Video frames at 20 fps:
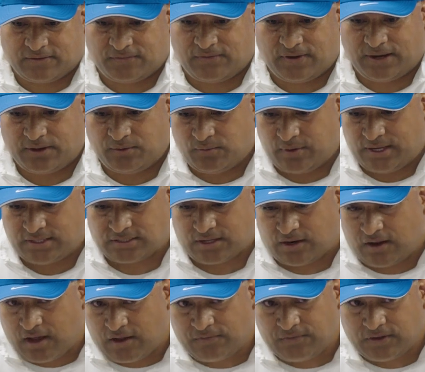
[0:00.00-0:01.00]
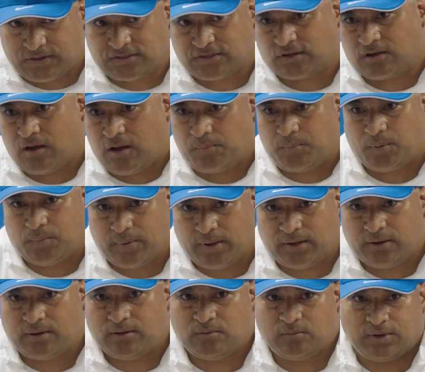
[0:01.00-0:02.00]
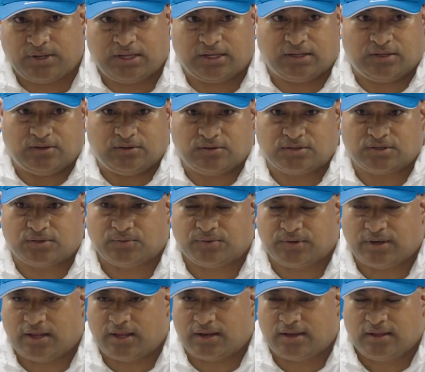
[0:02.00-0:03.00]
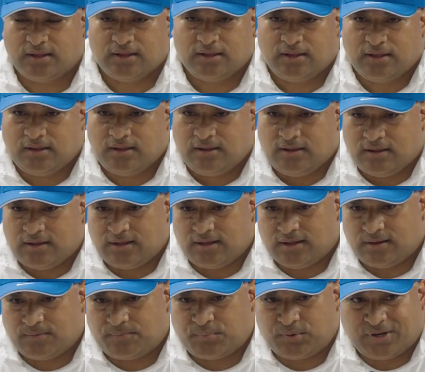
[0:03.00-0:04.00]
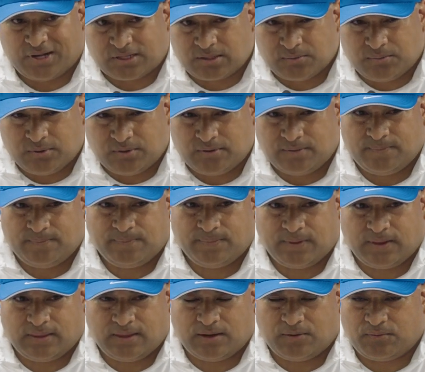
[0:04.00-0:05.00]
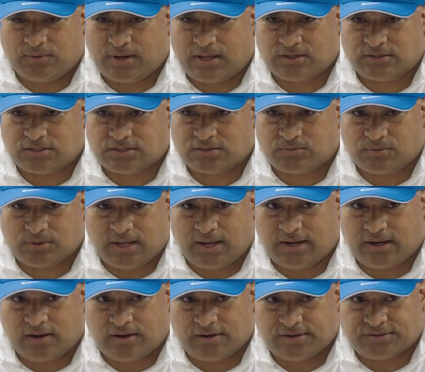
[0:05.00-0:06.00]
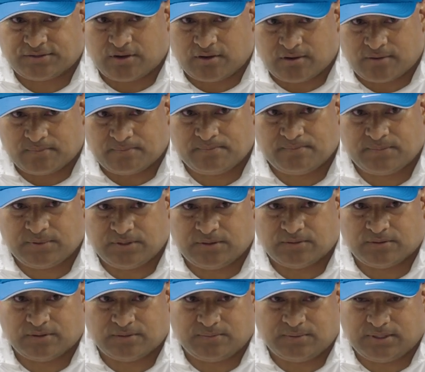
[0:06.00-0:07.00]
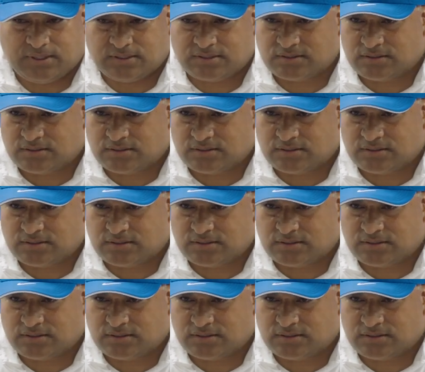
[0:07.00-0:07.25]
to find ways on offense to complement what he can do, so we're not predictable, and that we're not just relying on his arm, you know what I mean?